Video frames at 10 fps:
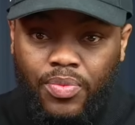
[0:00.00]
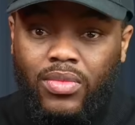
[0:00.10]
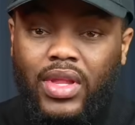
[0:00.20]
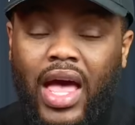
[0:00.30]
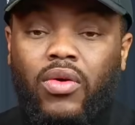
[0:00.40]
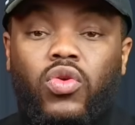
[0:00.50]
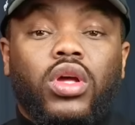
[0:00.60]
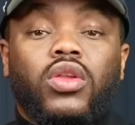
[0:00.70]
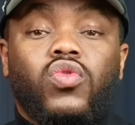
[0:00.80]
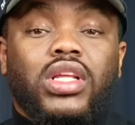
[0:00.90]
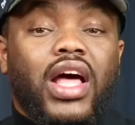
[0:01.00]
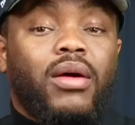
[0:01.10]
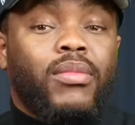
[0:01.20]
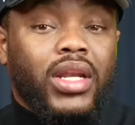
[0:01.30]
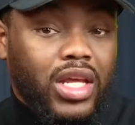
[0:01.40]
Now, you can lose a lot of
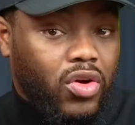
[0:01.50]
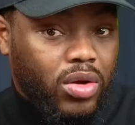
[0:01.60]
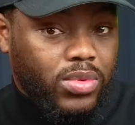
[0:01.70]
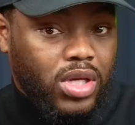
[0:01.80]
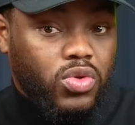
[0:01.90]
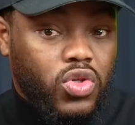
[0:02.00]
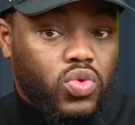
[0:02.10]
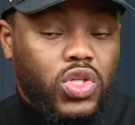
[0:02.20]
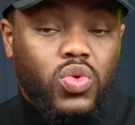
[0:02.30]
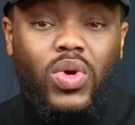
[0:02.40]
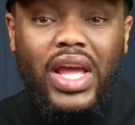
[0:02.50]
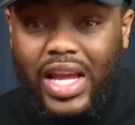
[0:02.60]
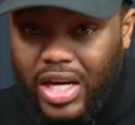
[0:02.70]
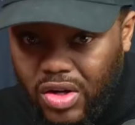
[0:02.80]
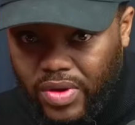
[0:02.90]
money in crypto due to
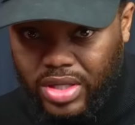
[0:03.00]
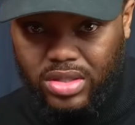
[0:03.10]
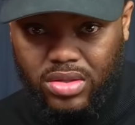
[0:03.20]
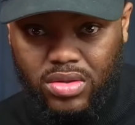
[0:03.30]
ignorance.